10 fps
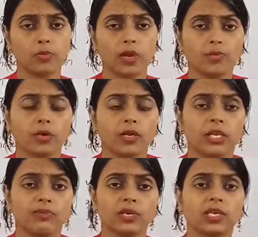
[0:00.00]
Why you are
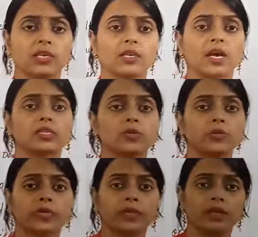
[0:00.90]
living in an
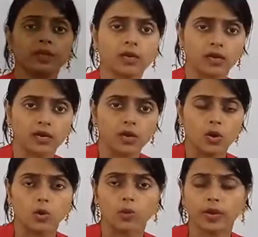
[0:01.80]
isolated area?
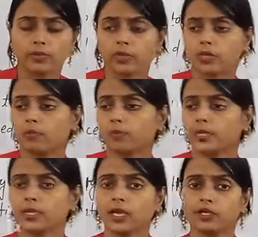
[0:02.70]
Why you are
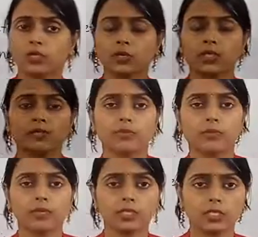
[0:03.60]
completely isolated from
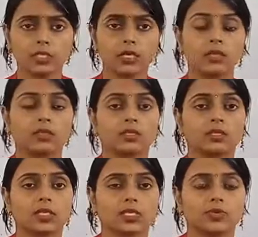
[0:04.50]
others?
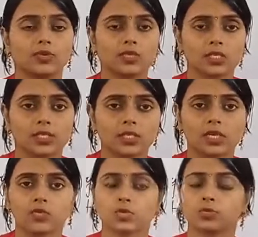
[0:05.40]
These are the questions
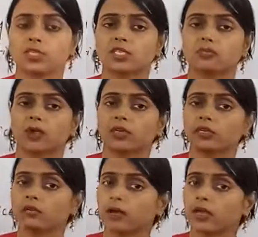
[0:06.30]
asked to Mrs.
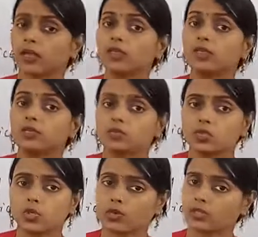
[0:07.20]
Parker by
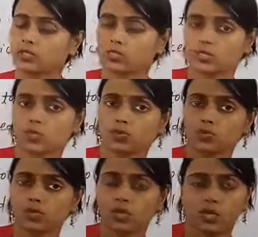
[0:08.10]
Joe, and this is the
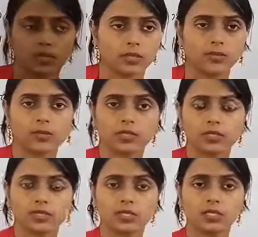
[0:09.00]
truth, that why
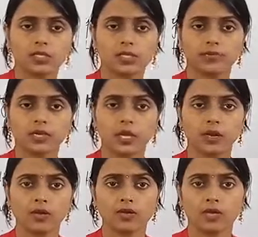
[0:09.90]
this lady is living
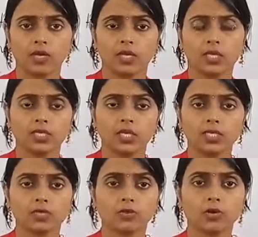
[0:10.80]
alone in a
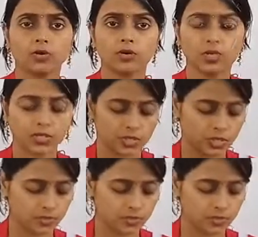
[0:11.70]
small cottage.